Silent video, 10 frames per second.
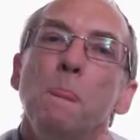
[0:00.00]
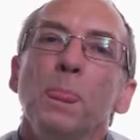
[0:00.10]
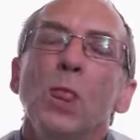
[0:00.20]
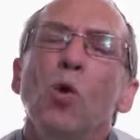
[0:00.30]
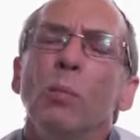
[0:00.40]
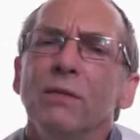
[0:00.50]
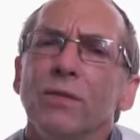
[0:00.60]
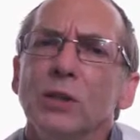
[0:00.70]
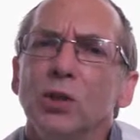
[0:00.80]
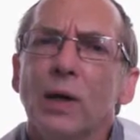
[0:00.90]
Normally,
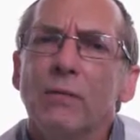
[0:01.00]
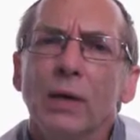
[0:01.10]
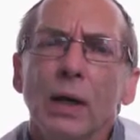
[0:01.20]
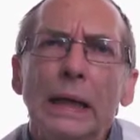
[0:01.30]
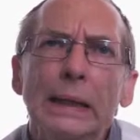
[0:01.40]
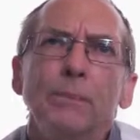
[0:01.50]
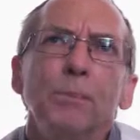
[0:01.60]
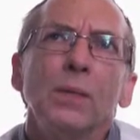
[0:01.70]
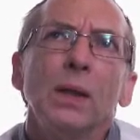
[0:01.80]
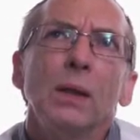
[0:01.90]
photographically,
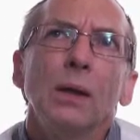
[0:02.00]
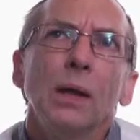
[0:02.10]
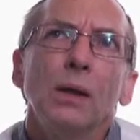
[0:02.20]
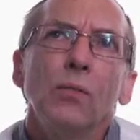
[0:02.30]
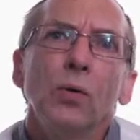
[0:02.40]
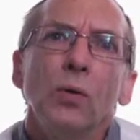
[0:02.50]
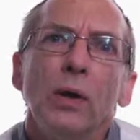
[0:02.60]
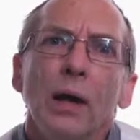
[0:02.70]
if you've